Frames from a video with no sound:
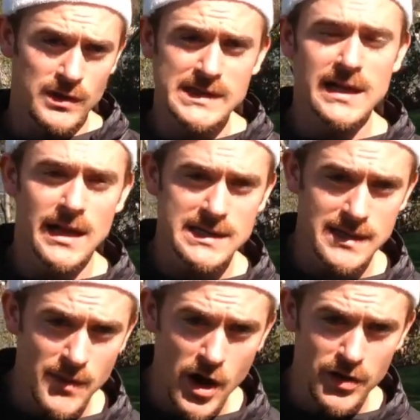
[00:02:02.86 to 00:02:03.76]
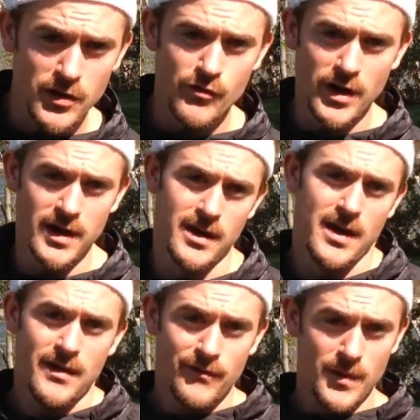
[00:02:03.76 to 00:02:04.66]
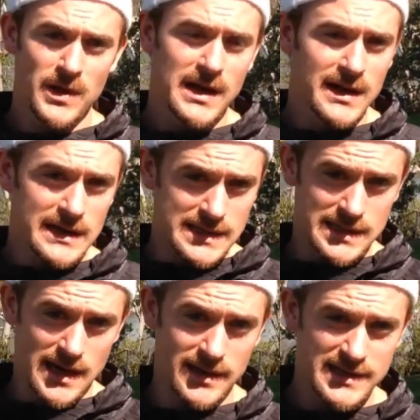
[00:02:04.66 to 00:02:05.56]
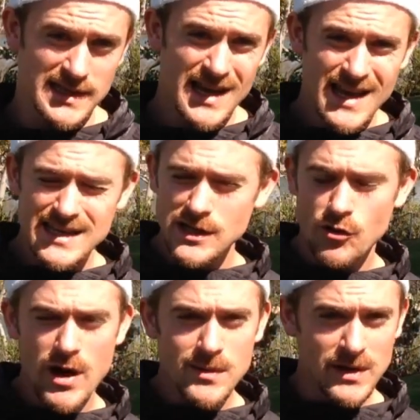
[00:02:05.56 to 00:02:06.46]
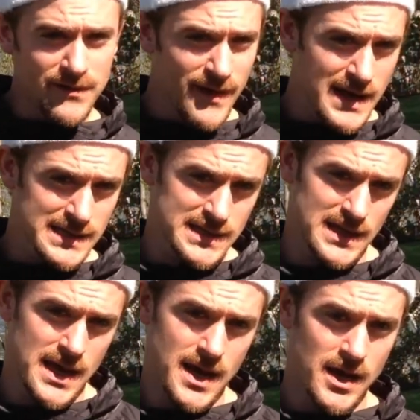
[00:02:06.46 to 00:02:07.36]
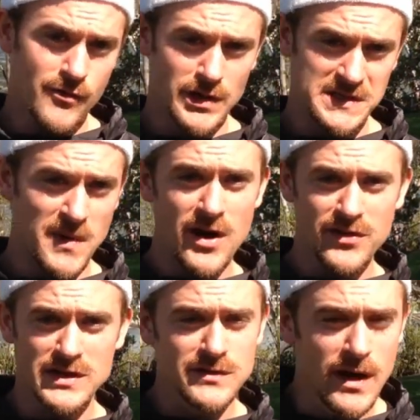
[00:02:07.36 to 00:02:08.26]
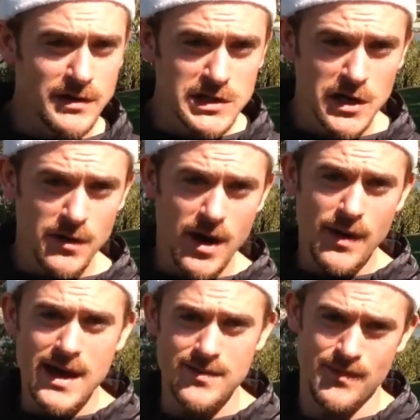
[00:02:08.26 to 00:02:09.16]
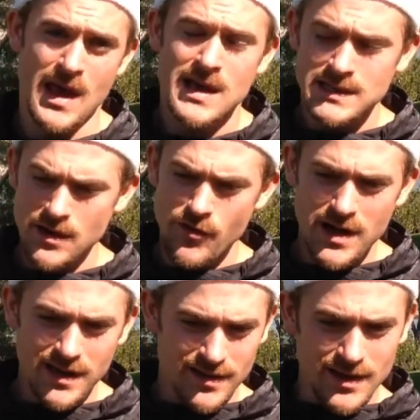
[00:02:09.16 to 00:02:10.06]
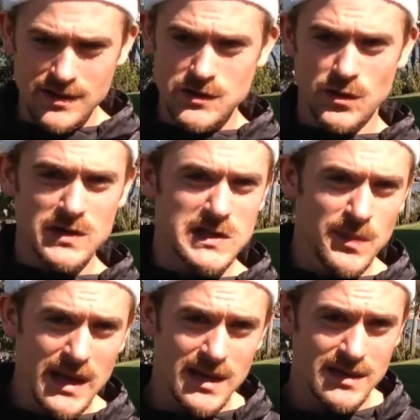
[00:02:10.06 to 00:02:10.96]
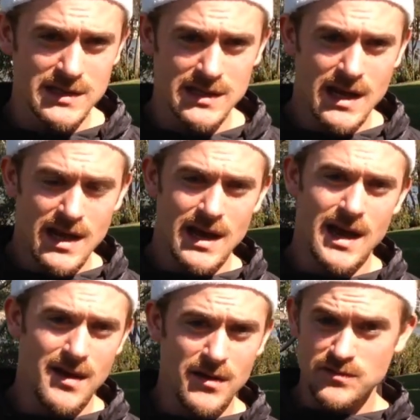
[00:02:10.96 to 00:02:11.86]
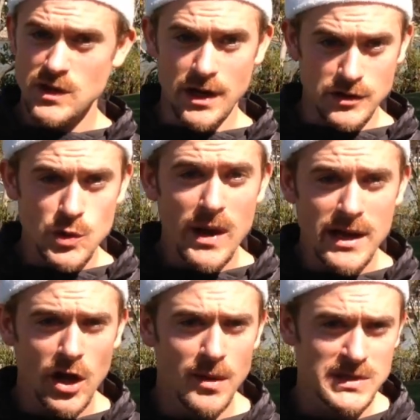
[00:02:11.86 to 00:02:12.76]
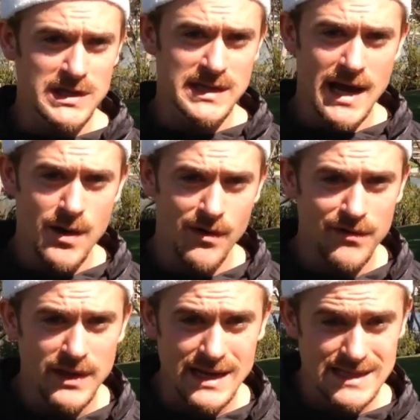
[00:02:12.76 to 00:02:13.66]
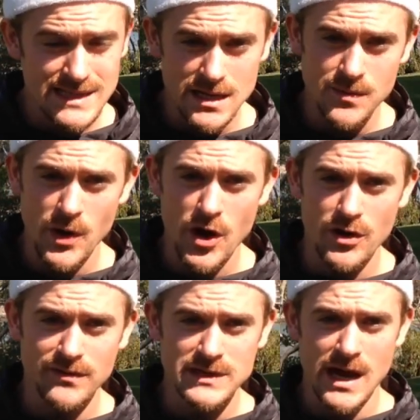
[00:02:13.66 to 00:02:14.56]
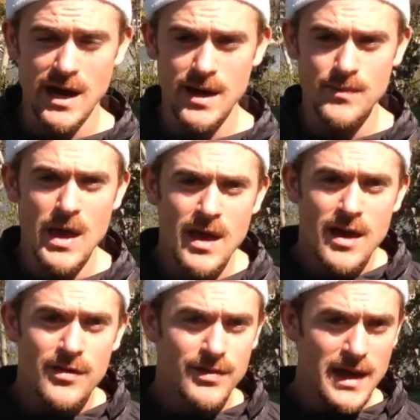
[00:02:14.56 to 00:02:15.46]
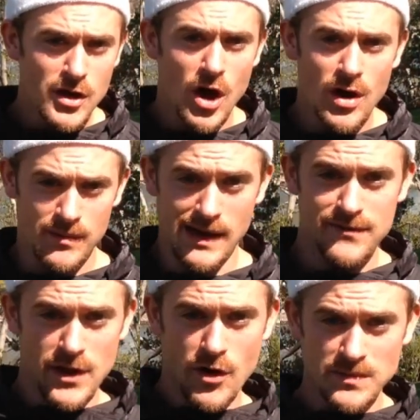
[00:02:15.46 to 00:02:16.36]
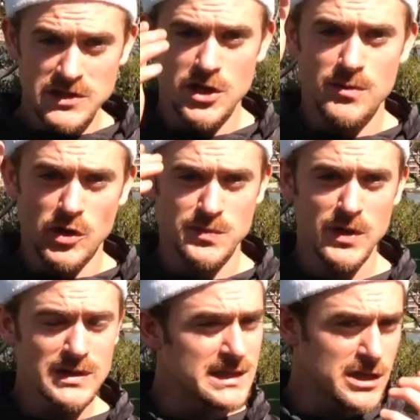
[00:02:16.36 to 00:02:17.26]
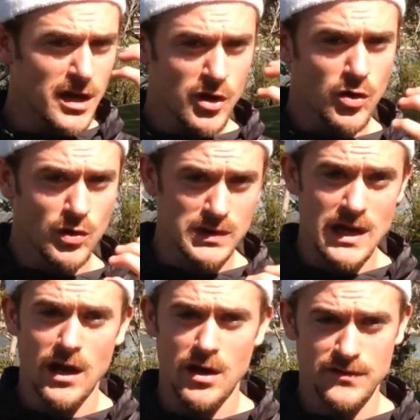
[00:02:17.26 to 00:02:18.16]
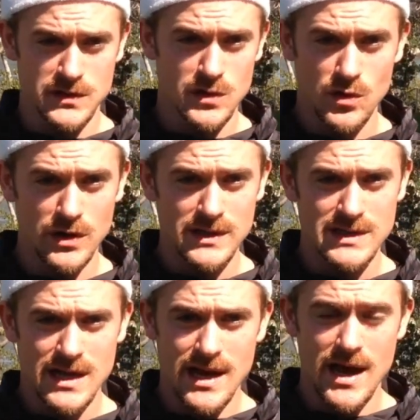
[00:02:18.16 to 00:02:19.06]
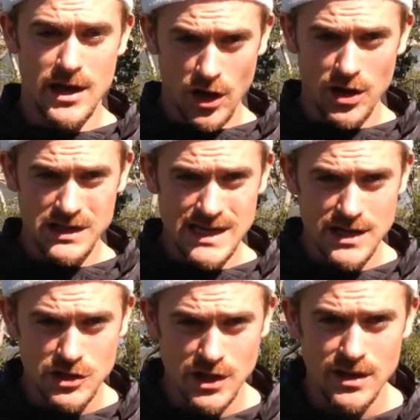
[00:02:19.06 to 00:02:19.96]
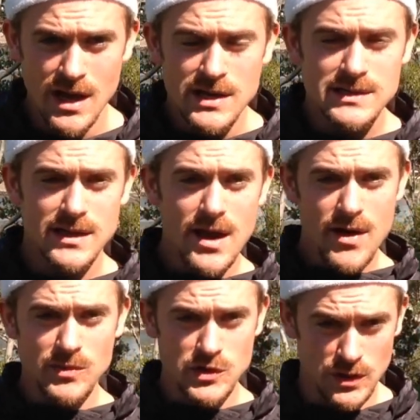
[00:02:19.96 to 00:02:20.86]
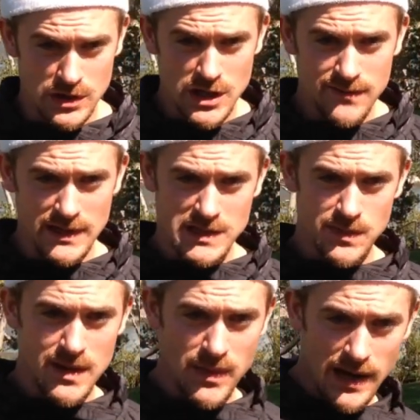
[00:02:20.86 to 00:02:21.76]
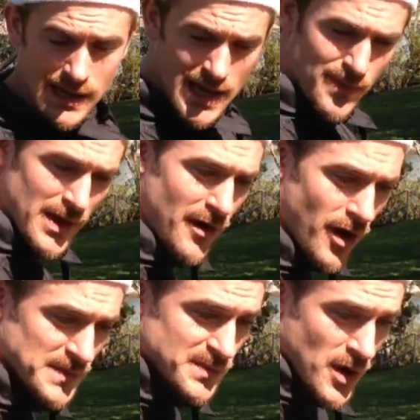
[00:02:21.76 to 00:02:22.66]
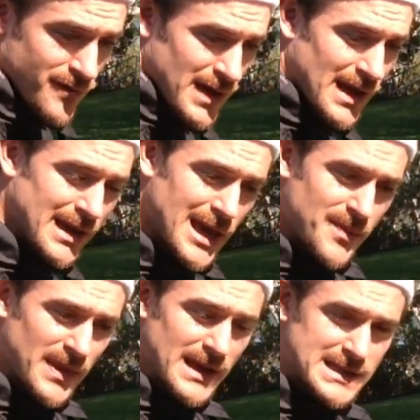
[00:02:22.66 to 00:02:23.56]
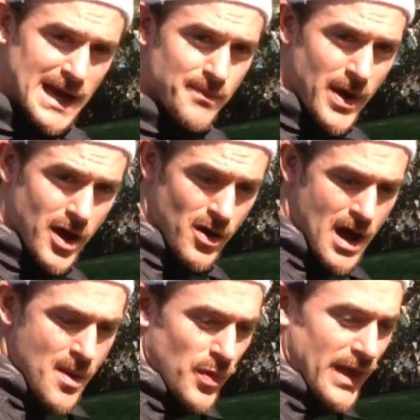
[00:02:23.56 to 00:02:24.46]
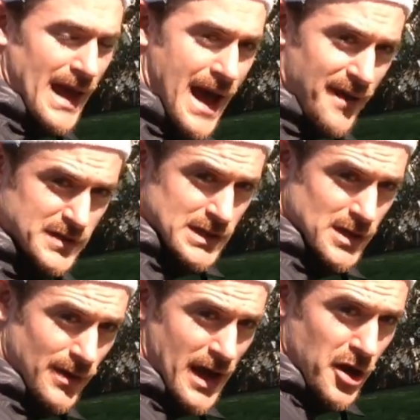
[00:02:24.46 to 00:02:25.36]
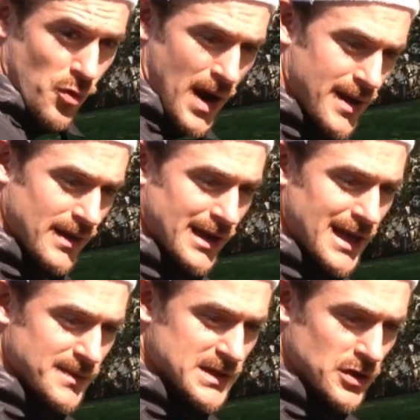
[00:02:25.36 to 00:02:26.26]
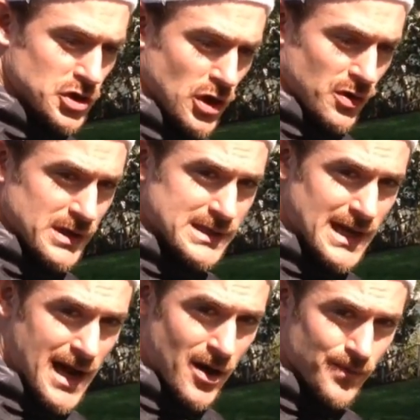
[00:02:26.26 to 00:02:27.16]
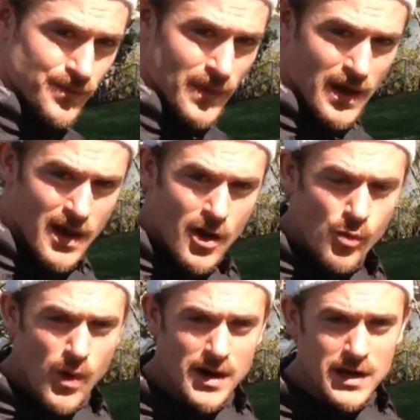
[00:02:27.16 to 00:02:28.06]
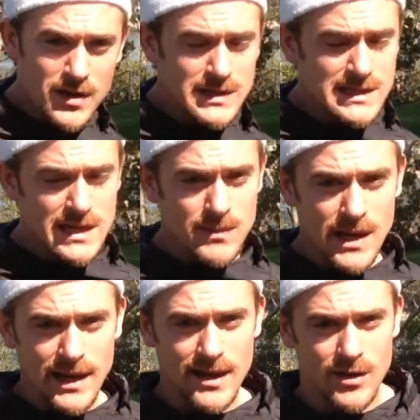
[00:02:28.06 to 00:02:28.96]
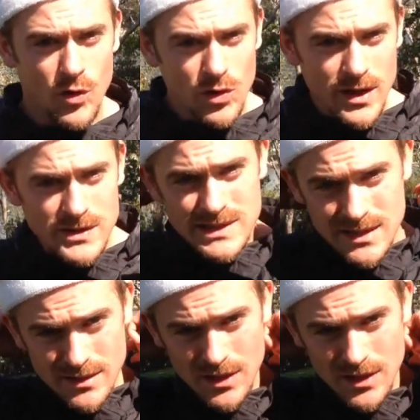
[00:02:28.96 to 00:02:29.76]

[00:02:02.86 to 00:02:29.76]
who's a classic marathon runner from the United States. He's incredibly fast. He runs marathons around 2:08. So running at those sort of speeds of 20 kilometers an hour for that extended period of time, they can't lift their arms too much because it's going to cause a lot of soreness and a lot of tension. So they're able to achieve that speed by keeping their arms moving and keeping that tempo, but they have to do it in a way that keeps those shoulders down. When you don't stimulate all those